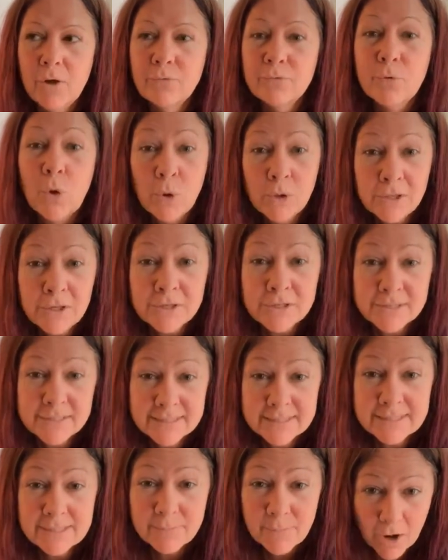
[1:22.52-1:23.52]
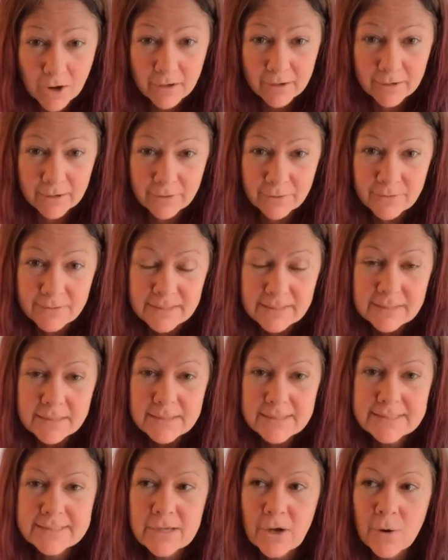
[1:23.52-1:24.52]
rollers tomorrow.
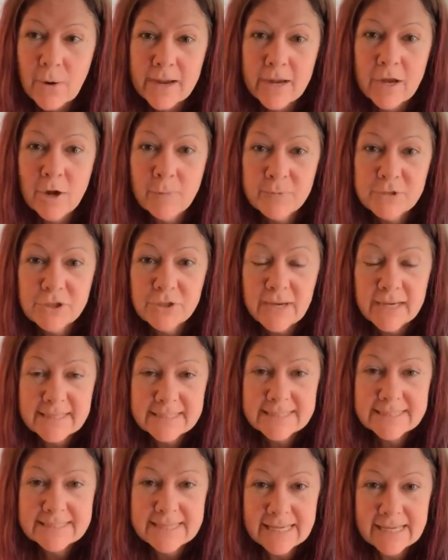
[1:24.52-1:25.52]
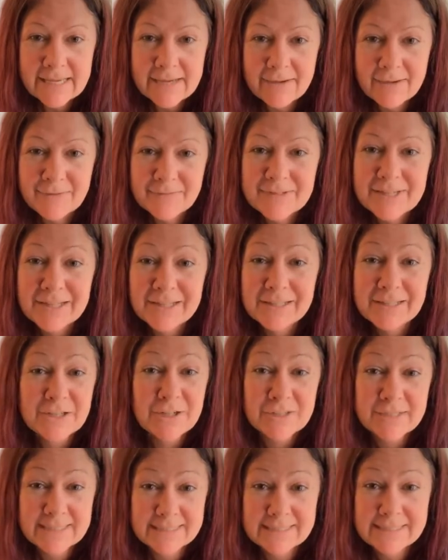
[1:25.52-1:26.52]
So I hope you guys saved a
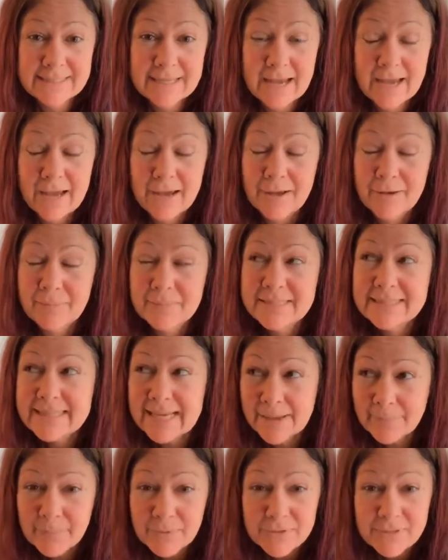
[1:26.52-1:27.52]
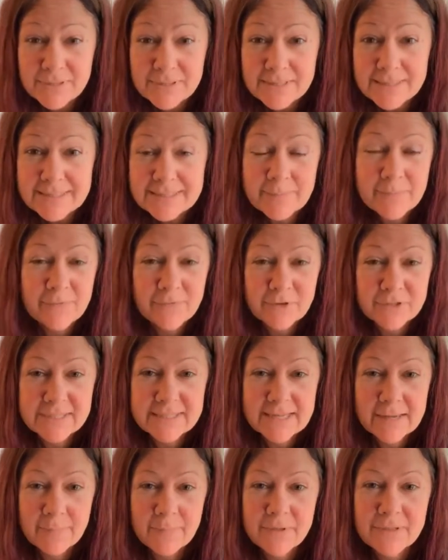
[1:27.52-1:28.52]
little samples, some of your
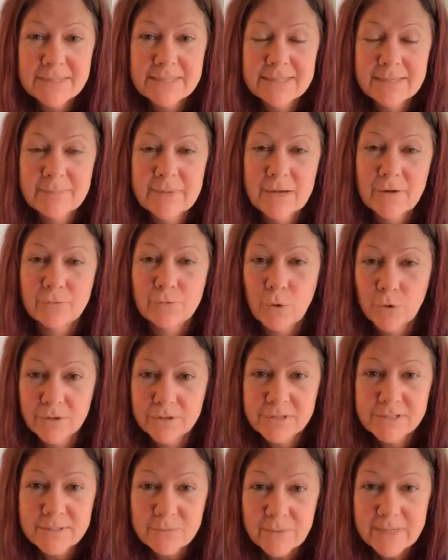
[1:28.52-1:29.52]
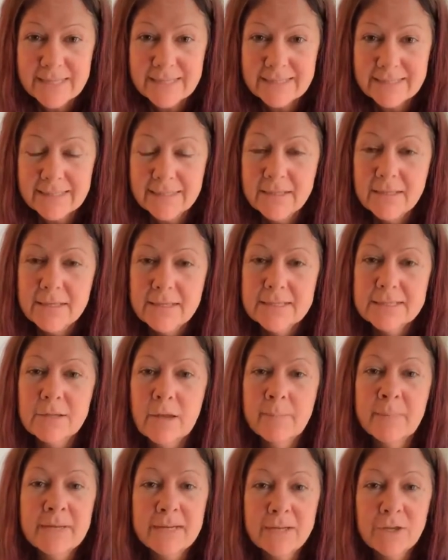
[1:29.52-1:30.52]
samples to make rollers with. So
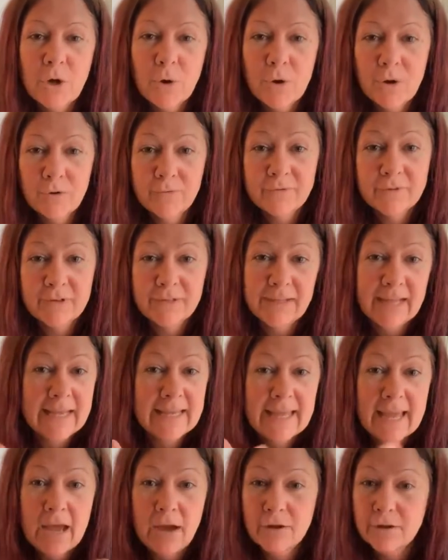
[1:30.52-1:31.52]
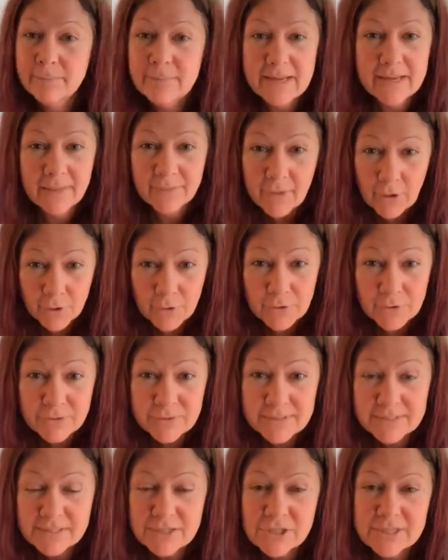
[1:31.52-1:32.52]
I'm gonna go over like how to make
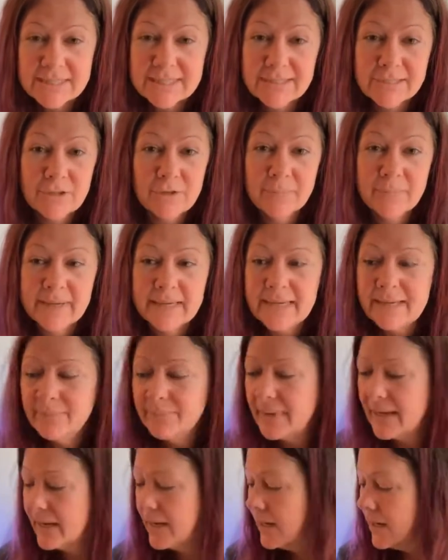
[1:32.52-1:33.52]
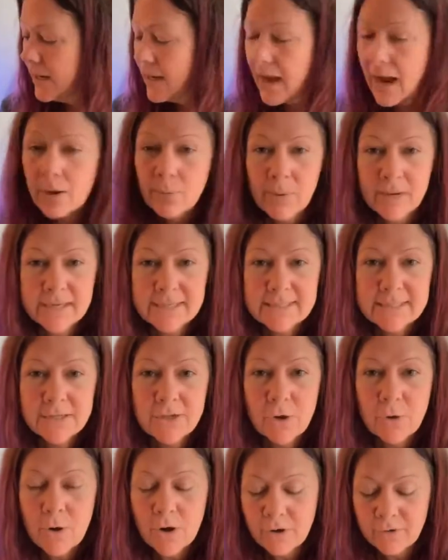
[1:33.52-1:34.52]
those in just a little bit, but I wanted to
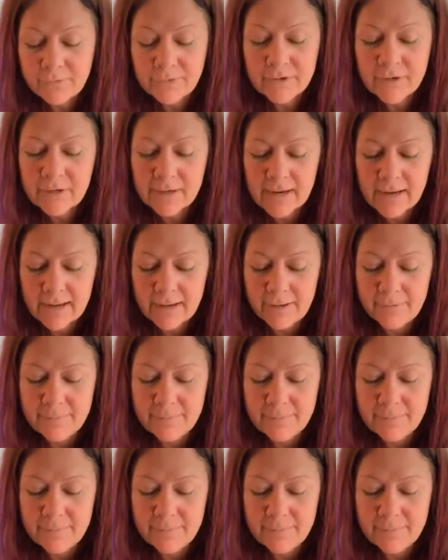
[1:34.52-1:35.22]
go over,